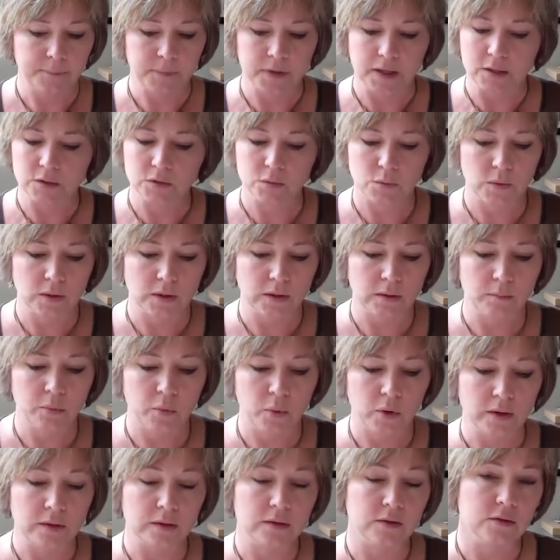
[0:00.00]
It's really
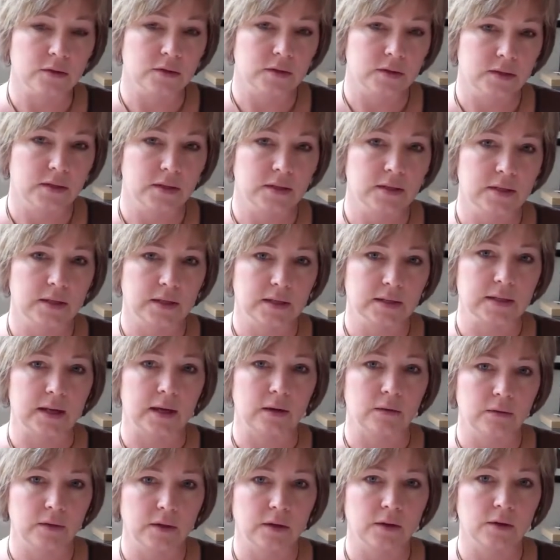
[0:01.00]
important. There's statistics
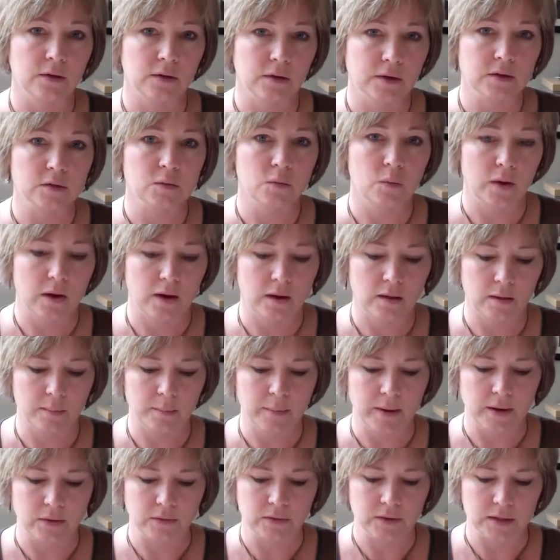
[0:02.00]
out there as well
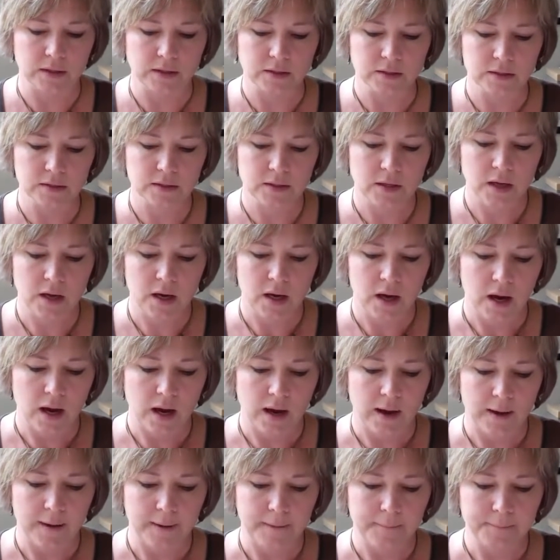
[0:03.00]
about this.
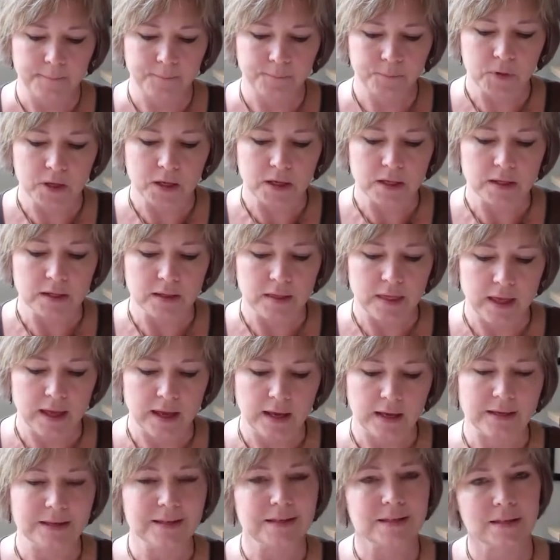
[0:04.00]

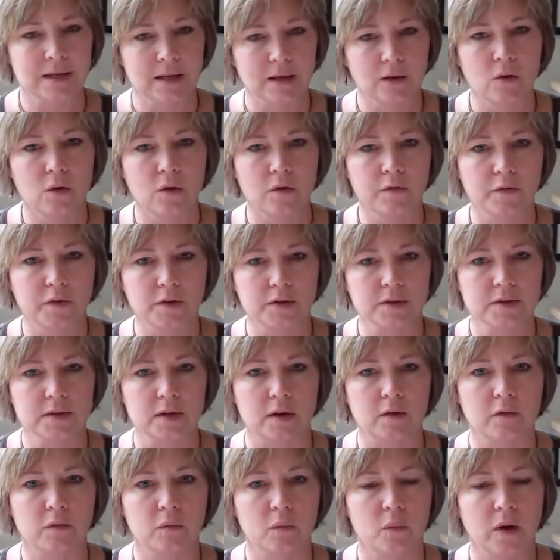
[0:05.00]
Then set a goal for
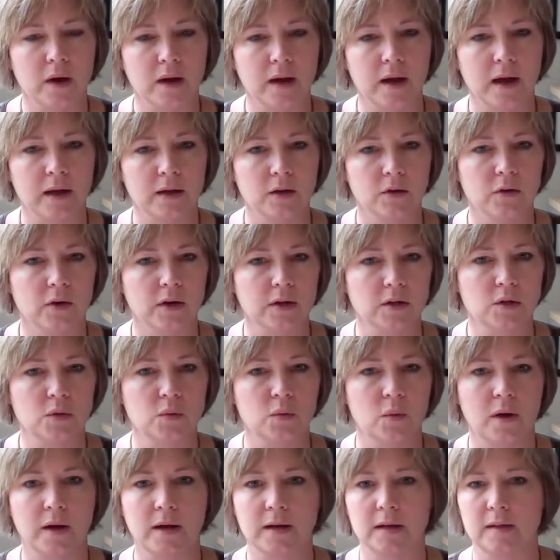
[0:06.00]
yourself. What kind of grade do you
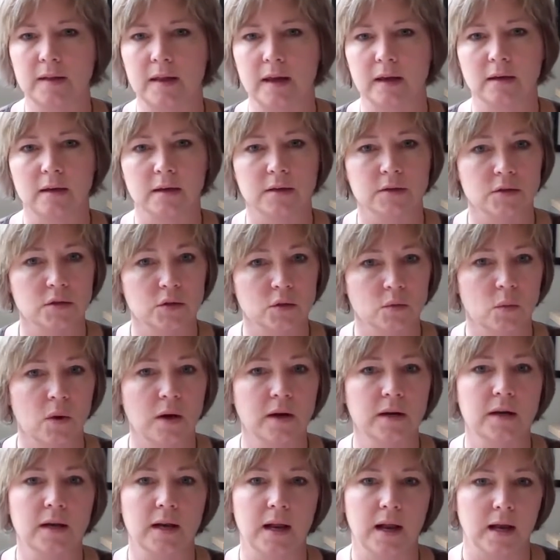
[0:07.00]
want in that class? Do you
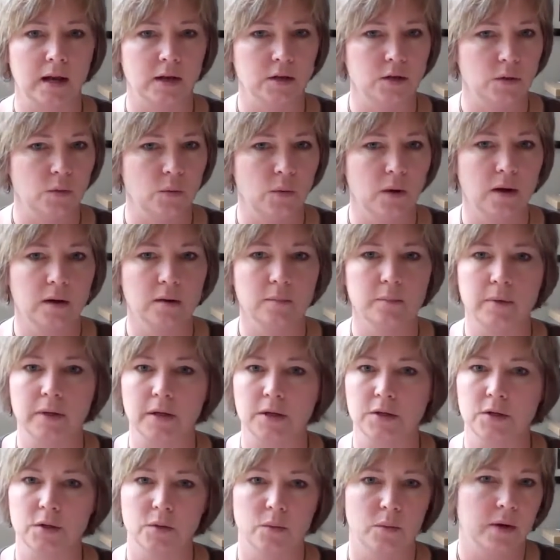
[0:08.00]
want an A? Do you want a
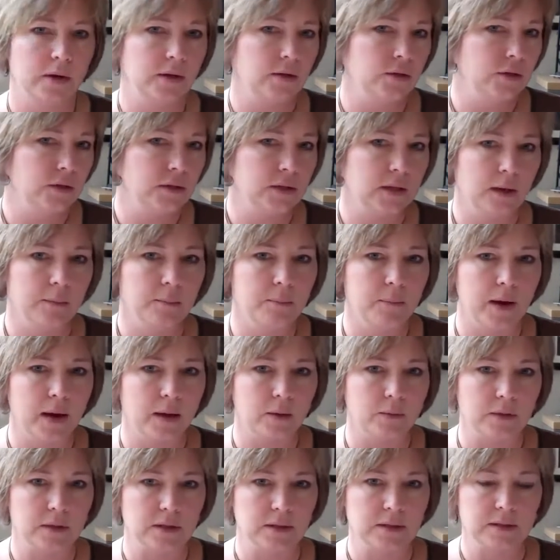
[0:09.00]
B? Do you want to just get
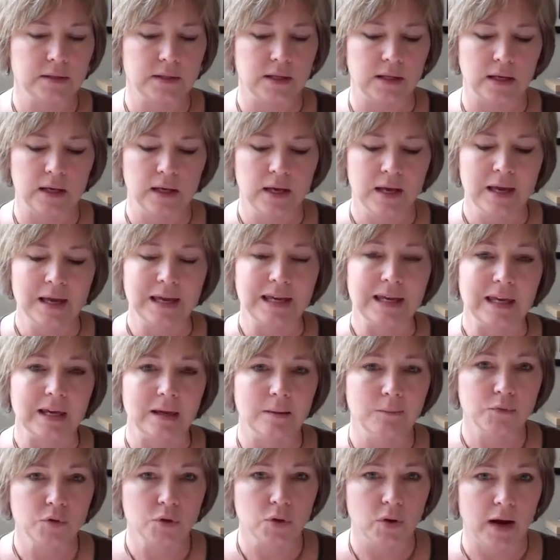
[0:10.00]
by with a C?
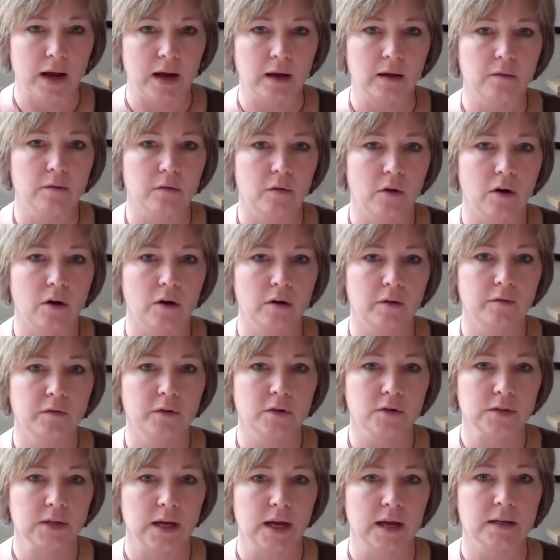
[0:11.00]
Keep track of all of
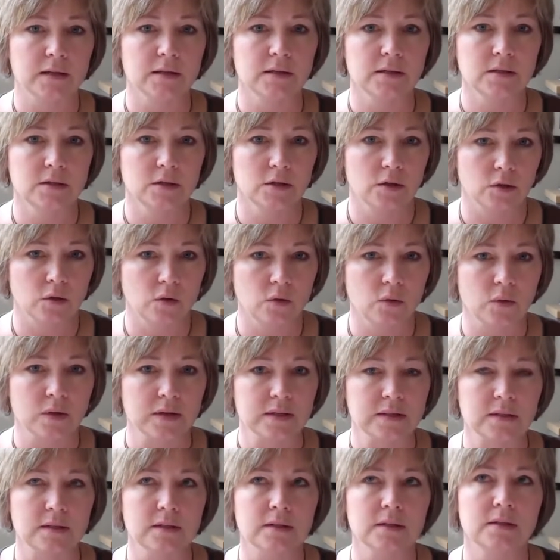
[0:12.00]
your tests, your
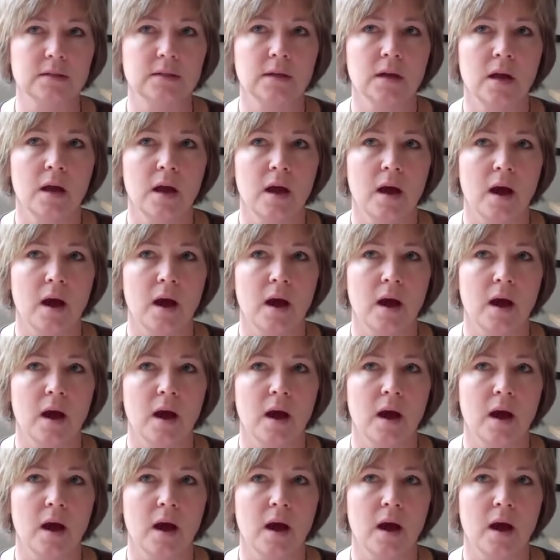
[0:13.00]
quizzes.